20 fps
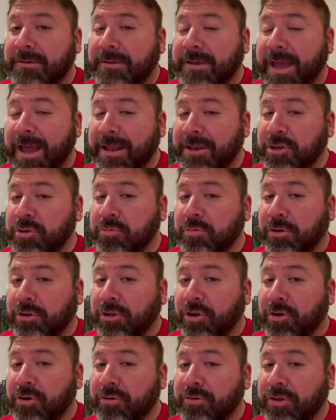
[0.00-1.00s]
And you will
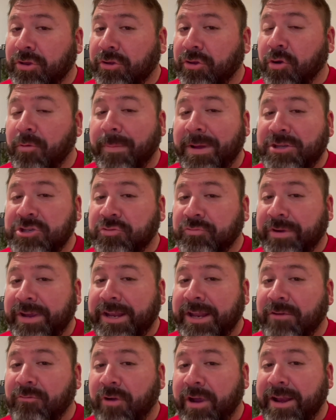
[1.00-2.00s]
learn so much
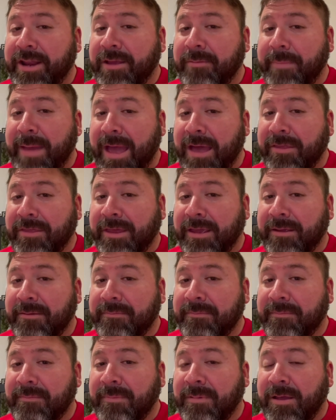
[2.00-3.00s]
reading, writing, and mathing.
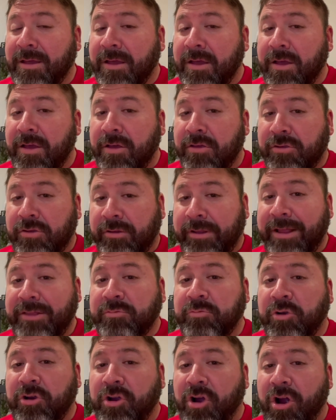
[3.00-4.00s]
So let's
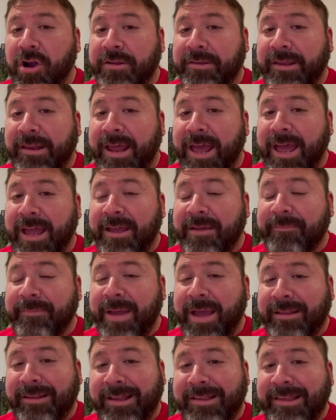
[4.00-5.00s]
work hard today
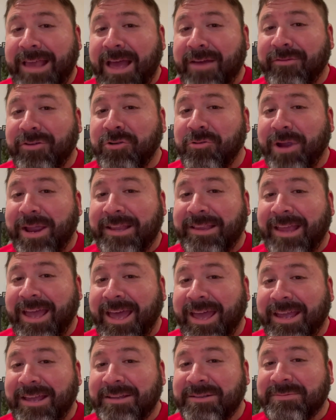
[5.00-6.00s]
and let's have a great
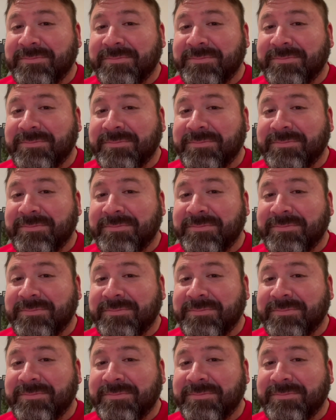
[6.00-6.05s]
day.